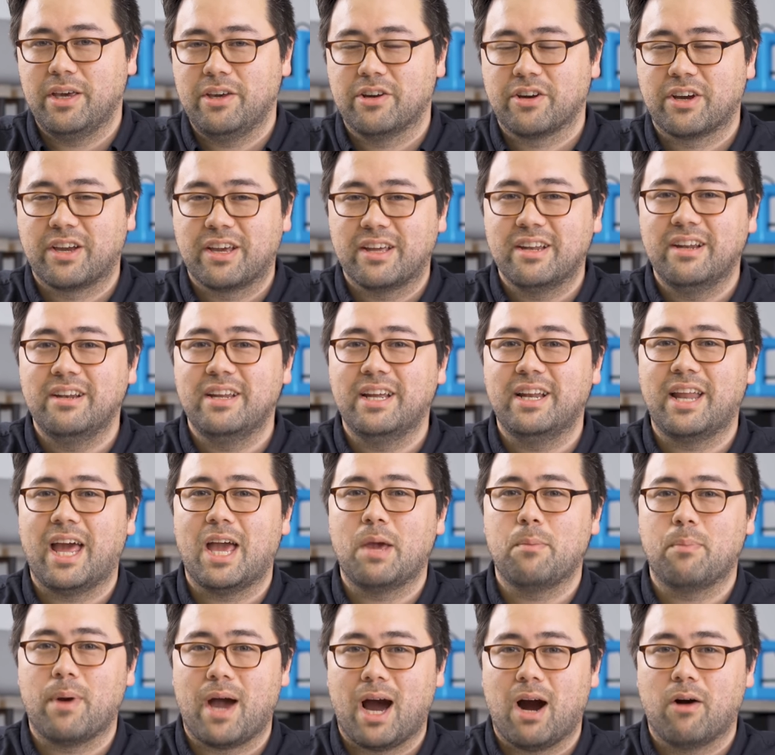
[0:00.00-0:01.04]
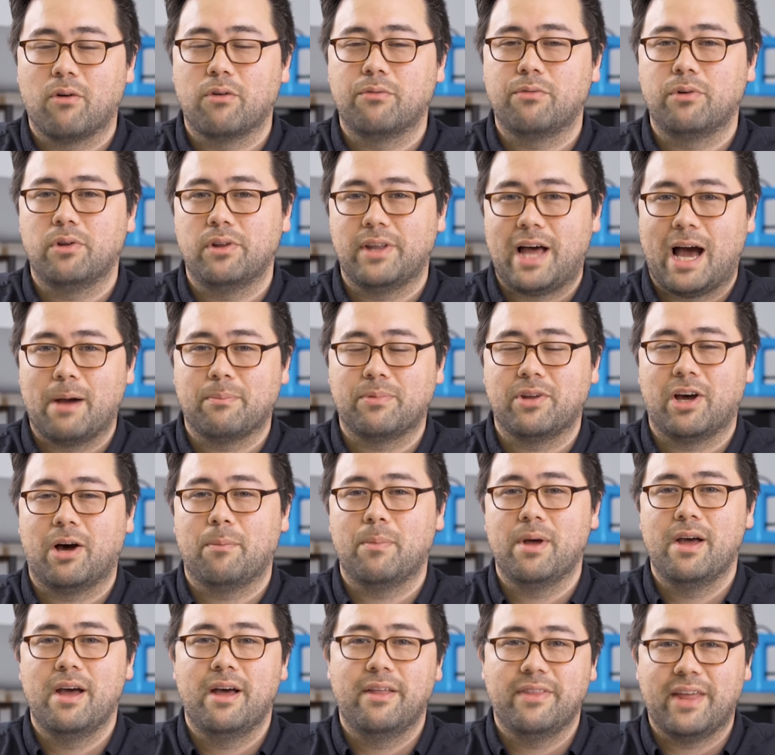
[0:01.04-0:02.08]
you're gonna need a powerful
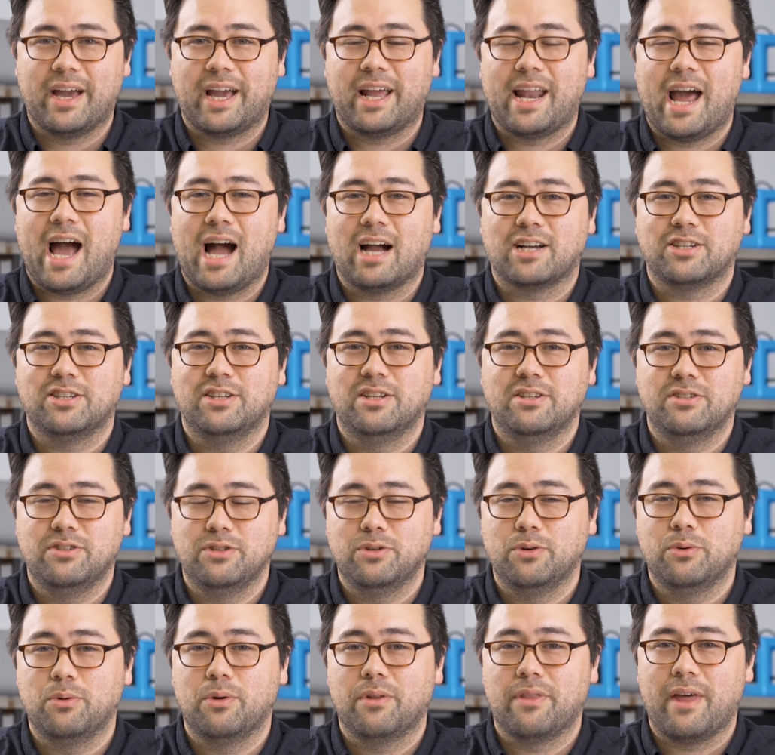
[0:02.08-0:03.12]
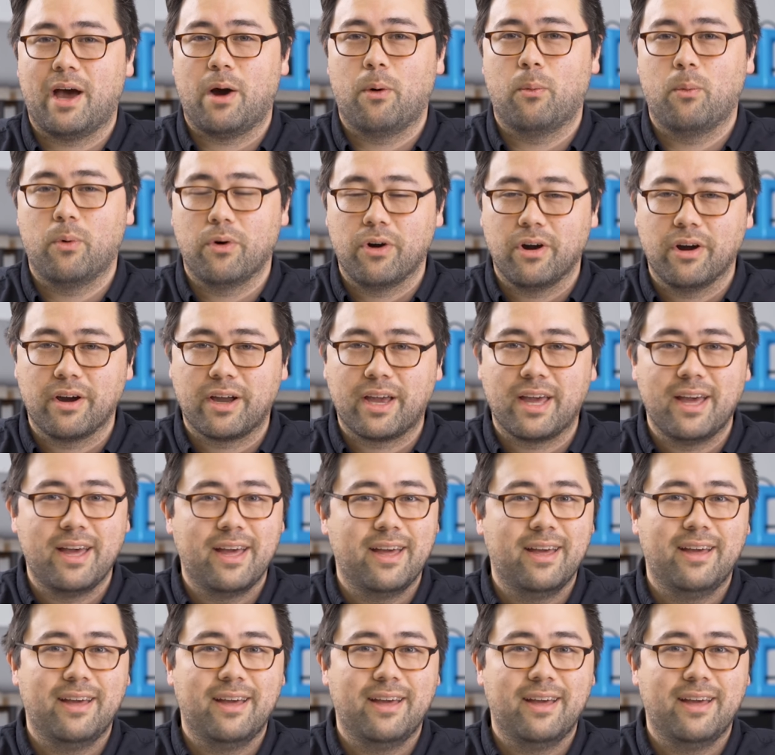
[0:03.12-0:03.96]
laptop that can actually do that work.